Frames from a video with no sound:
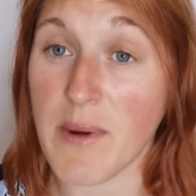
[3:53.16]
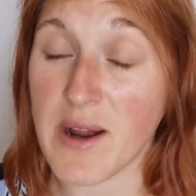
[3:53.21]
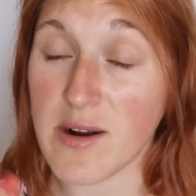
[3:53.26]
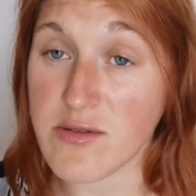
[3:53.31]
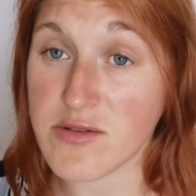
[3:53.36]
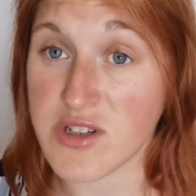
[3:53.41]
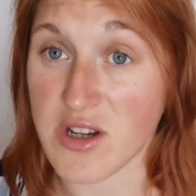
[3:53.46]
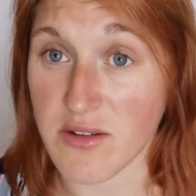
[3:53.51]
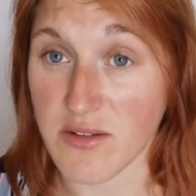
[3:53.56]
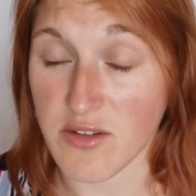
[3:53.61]

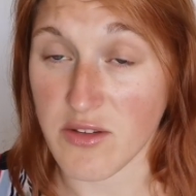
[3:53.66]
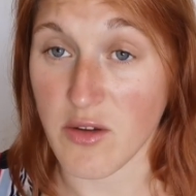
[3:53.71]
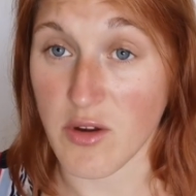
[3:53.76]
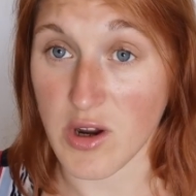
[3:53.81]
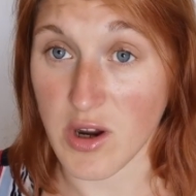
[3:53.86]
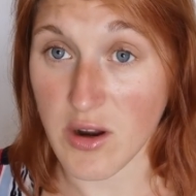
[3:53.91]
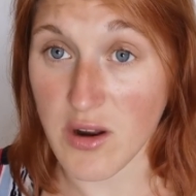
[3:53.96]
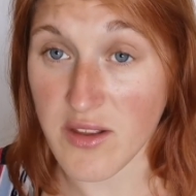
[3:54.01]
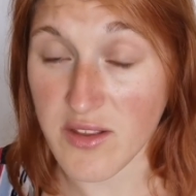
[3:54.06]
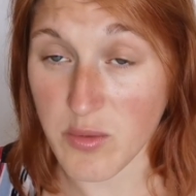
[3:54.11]
Belgian
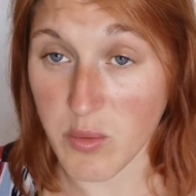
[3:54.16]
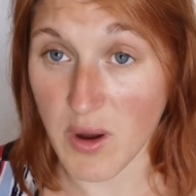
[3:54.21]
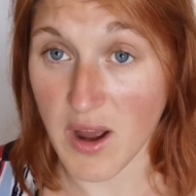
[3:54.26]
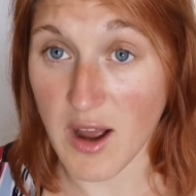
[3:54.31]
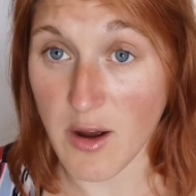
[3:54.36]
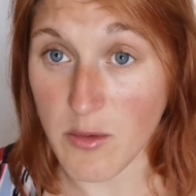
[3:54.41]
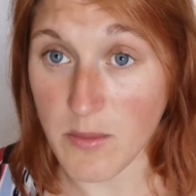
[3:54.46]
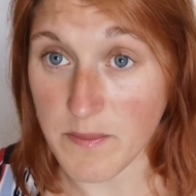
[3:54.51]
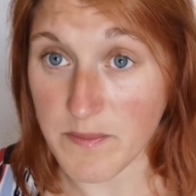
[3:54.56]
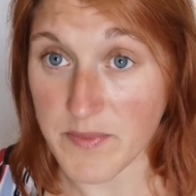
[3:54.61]
soil as
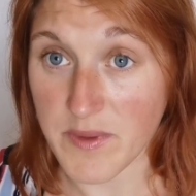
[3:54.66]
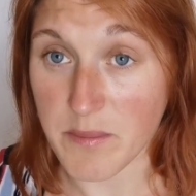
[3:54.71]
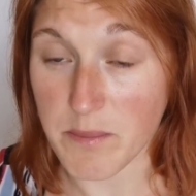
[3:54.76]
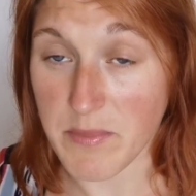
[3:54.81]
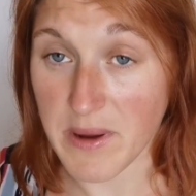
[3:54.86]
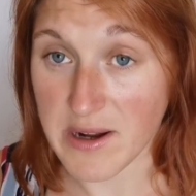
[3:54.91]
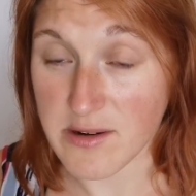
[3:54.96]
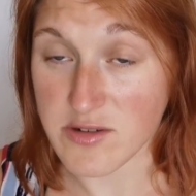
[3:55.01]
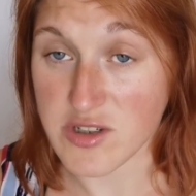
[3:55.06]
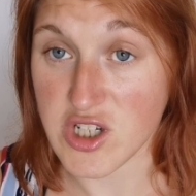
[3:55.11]
well,
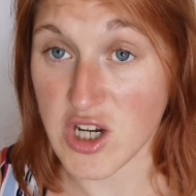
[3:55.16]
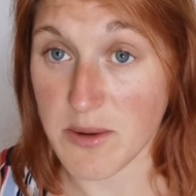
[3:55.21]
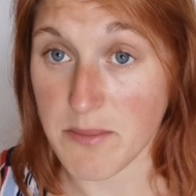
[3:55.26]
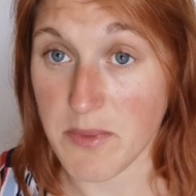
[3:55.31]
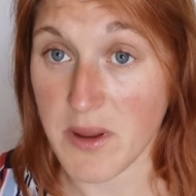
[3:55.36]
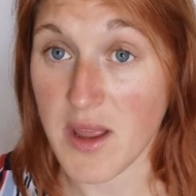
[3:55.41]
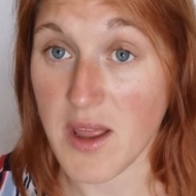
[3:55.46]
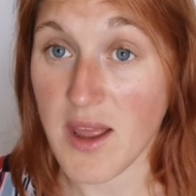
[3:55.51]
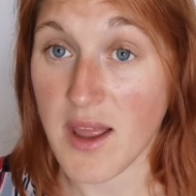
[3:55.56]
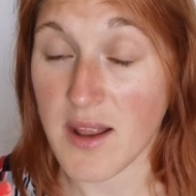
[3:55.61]
in
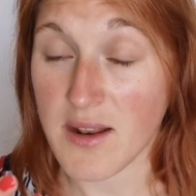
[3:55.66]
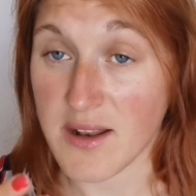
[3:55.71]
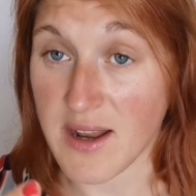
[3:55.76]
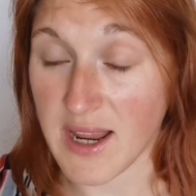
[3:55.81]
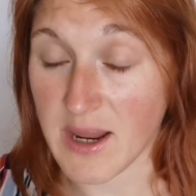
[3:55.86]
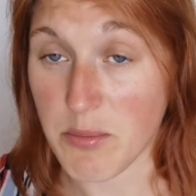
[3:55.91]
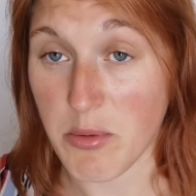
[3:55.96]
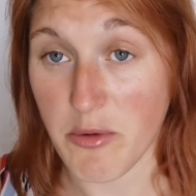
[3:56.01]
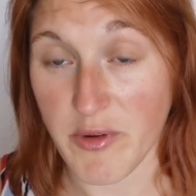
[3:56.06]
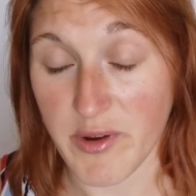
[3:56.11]
Belgium,
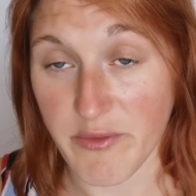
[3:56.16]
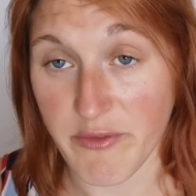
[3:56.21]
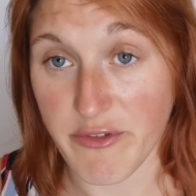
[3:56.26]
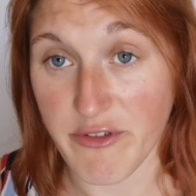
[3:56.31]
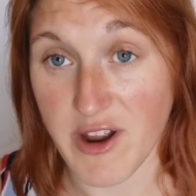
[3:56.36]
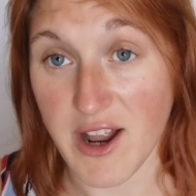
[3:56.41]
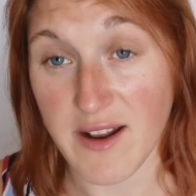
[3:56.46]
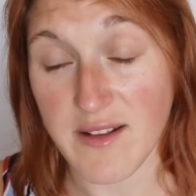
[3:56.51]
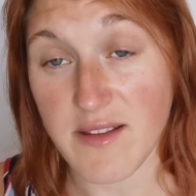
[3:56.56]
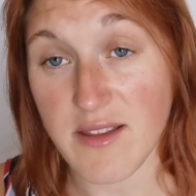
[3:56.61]
neighbouring
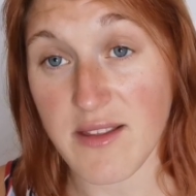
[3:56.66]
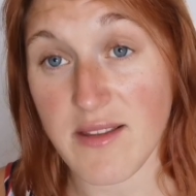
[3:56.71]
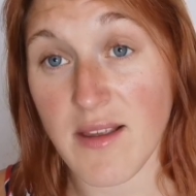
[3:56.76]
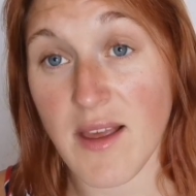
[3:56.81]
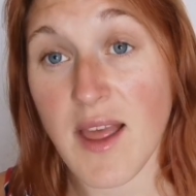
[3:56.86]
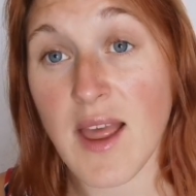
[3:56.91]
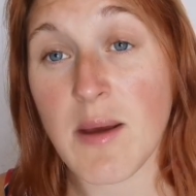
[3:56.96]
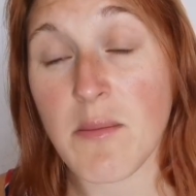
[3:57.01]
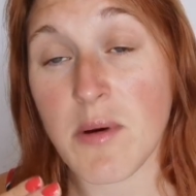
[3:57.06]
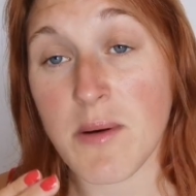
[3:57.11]

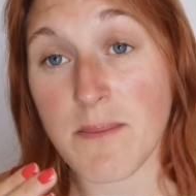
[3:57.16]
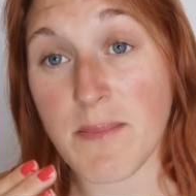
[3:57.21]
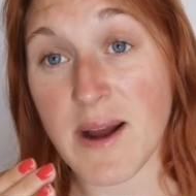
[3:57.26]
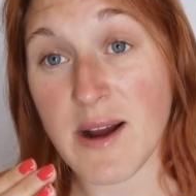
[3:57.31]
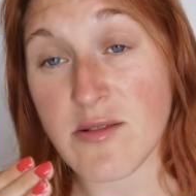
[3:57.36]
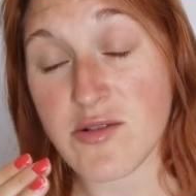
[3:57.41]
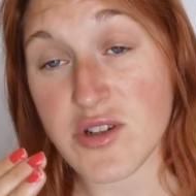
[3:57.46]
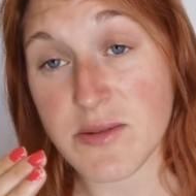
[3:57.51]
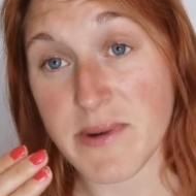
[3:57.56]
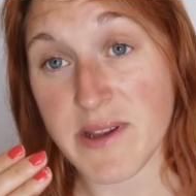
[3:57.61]
France, but
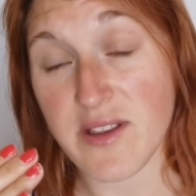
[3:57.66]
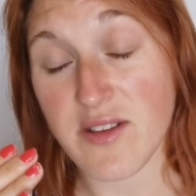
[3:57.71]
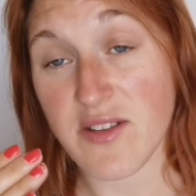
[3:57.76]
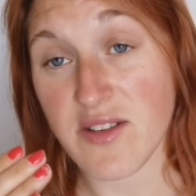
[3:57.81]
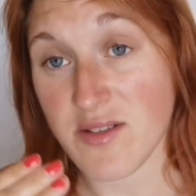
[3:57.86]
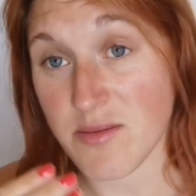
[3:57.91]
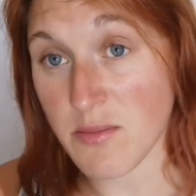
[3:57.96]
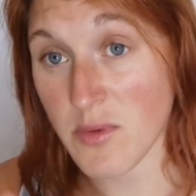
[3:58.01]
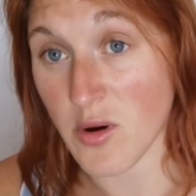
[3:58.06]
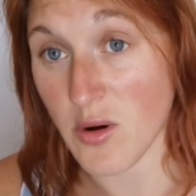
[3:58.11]
Belgium is a
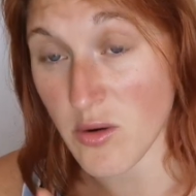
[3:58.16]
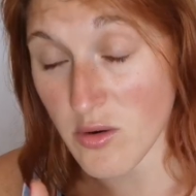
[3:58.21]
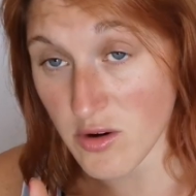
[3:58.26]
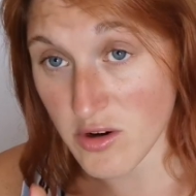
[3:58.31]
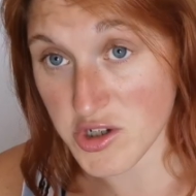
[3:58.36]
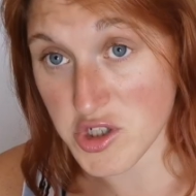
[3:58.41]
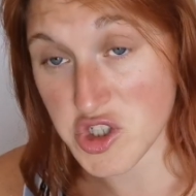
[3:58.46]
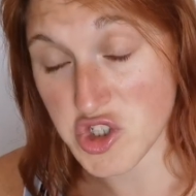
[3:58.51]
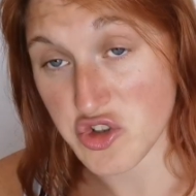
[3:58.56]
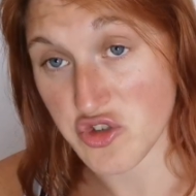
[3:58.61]
small
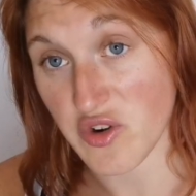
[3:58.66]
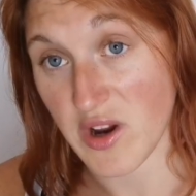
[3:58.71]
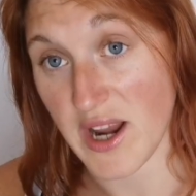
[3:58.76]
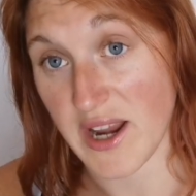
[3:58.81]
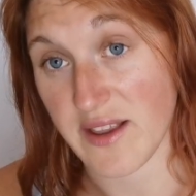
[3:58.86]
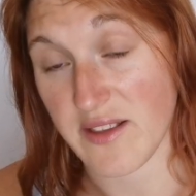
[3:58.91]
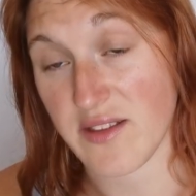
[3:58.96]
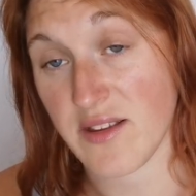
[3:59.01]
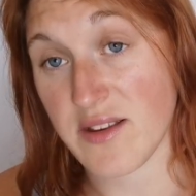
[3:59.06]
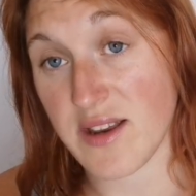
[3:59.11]

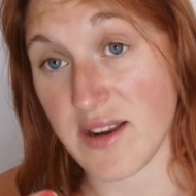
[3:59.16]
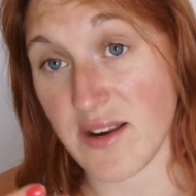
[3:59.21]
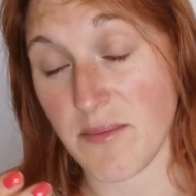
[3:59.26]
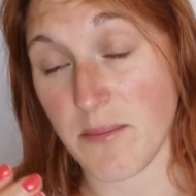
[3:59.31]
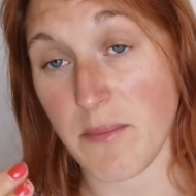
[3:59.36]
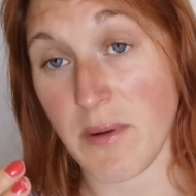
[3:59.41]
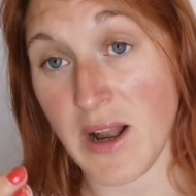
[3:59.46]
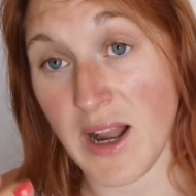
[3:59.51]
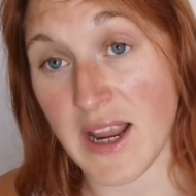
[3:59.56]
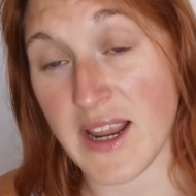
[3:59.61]
country, so
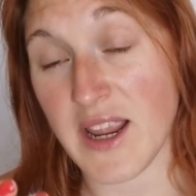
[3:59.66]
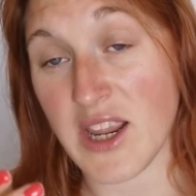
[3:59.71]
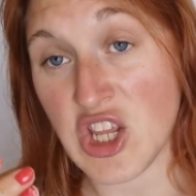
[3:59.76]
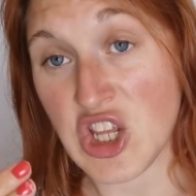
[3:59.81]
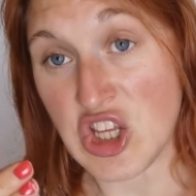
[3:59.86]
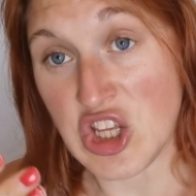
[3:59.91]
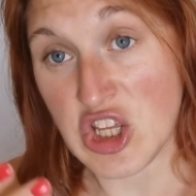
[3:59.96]
didn't play a